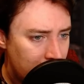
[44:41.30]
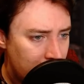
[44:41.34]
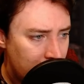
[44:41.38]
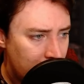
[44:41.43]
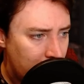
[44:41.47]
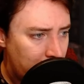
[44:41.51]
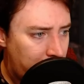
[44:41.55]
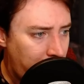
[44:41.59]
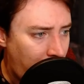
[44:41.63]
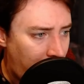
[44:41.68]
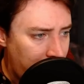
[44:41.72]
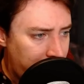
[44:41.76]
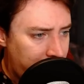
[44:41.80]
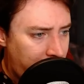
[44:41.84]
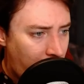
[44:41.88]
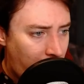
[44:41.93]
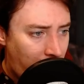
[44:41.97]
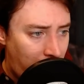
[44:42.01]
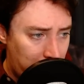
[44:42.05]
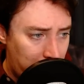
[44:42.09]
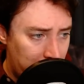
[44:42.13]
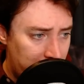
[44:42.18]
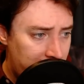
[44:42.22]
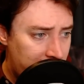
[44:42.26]
But though
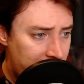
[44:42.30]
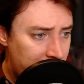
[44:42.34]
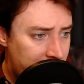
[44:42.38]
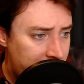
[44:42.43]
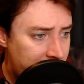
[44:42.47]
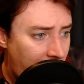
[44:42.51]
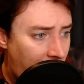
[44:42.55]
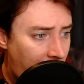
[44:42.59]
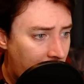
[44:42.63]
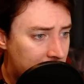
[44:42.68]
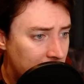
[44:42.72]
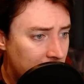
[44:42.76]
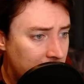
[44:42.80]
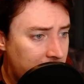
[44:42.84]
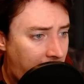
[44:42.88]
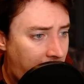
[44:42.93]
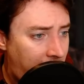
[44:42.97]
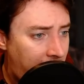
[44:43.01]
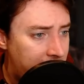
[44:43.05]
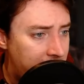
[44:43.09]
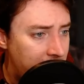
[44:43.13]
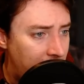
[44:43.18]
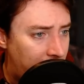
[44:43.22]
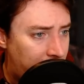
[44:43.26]
I was startled, I
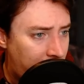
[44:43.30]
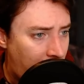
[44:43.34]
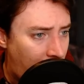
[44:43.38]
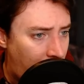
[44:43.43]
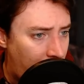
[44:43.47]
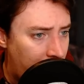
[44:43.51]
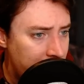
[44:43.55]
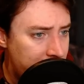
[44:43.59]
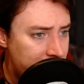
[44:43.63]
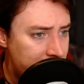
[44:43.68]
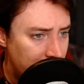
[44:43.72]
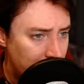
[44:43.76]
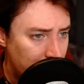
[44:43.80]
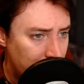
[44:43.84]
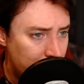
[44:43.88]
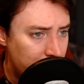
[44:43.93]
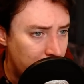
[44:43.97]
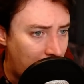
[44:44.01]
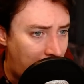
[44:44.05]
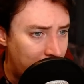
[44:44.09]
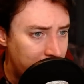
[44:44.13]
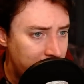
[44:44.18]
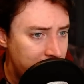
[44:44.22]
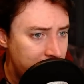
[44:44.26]
had enough courage to look
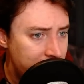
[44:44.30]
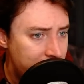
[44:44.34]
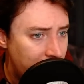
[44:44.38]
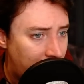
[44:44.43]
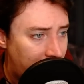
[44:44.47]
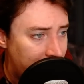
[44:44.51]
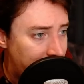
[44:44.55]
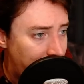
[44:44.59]
round and try